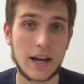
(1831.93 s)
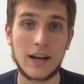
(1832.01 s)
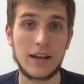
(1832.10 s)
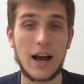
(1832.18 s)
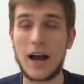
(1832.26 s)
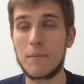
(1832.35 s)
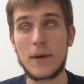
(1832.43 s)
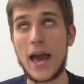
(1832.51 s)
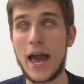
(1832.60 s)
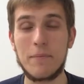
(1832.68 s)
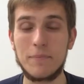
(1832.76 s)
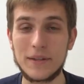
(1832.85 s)
I'm
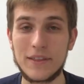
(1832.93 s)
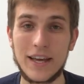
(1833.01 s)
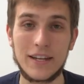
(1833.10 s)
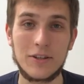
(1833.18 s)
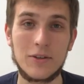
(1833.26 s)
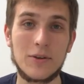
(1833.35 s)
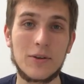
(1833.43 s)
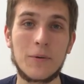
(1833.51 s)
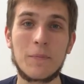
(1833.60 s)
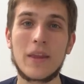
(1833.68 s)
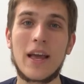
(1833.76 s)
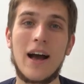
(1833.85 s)
happy that you
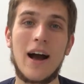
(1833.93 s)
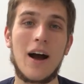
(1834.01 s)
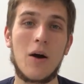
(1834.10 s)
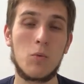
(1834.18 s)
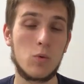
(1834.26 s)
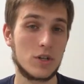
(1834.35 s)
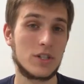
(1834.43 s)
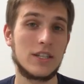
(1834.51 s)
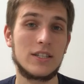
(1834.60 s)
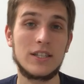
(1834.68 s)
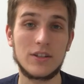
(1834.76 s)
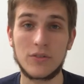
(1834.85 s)
watched
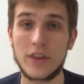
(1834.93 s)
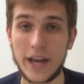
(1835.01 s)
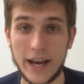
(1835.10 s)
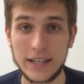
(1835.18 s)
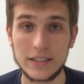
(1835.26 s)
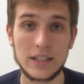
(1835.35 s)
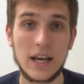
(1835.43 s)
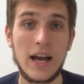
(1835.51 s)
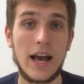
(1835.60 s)
it till the end.